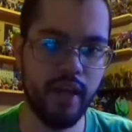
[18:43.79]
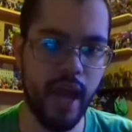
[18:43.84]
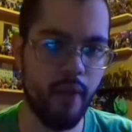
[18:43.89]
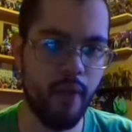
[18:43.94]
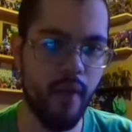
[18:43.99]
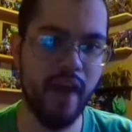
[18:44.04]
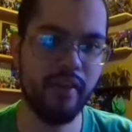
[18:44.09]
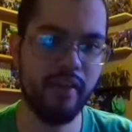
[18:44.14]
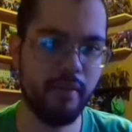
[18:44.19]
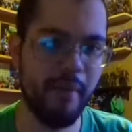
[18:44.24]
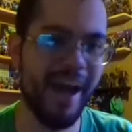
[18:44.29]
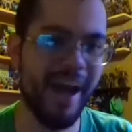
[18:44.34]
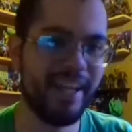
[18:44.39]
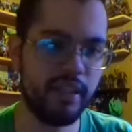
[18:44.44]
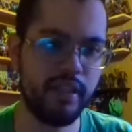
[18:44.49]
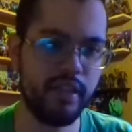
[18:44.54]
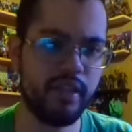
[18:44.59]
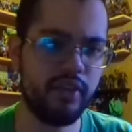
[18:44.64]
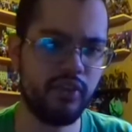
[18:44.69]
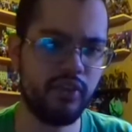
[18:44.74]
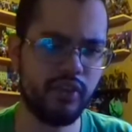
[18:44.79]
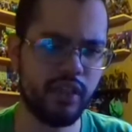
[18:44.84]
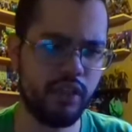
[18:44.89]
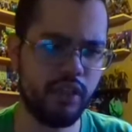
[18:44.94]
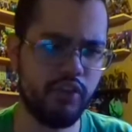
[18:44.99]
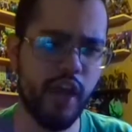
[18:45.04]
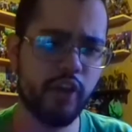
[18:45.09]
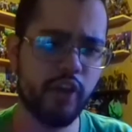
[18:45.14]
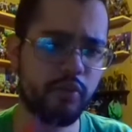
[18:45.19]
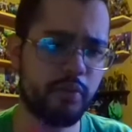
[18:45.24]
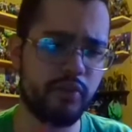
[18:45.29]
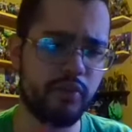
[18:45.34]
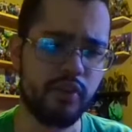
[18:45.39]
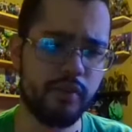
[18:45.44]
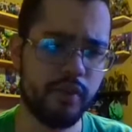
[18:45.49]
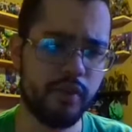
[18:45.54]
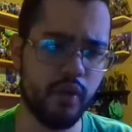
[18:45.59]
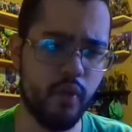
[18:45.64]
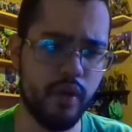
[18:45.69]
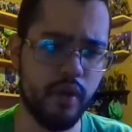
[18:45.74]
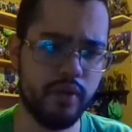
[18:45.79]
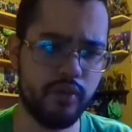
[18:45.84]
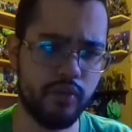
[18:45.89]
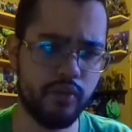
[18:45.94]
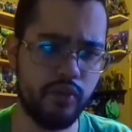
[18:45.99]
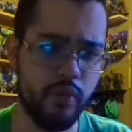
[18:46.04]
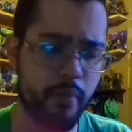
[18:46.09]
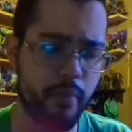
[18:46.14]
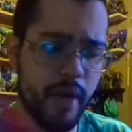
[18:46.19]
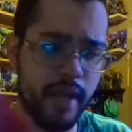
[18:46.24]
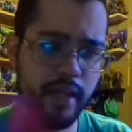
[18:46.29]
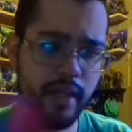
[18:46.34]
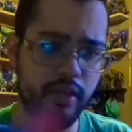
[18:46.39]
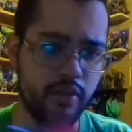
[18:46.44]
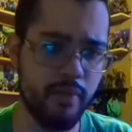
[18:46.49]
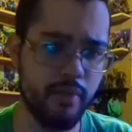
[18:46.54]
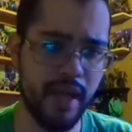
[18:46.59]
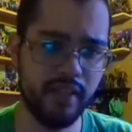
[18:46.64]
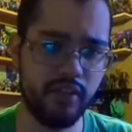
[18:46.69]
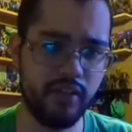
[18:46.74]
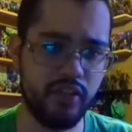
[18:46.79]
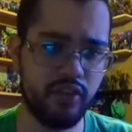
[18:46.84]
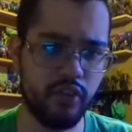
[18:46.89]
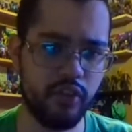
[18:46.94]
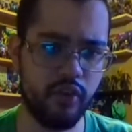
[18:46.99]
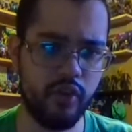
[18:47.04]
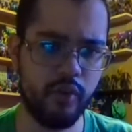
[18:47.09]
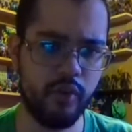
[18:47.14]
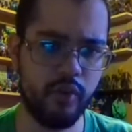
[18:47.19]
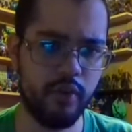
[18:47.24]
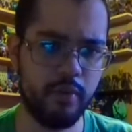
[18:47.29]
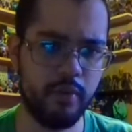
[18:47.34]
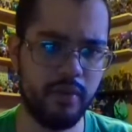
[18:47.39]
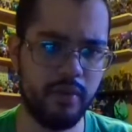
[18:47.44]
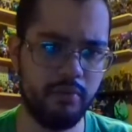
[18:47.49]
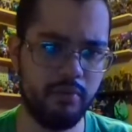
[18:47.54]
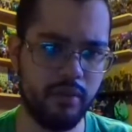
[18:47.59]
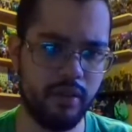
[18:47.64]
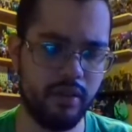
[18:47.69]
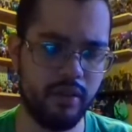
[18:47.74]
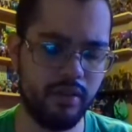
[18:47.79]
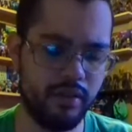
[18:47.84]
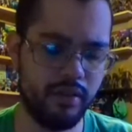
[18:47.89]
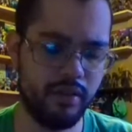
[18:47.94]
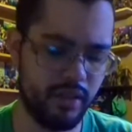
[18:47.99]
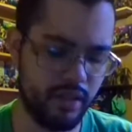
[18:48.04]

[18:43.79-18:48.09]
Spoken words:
I'd rather buy these than the Jack specific ones. You might disagree with me, but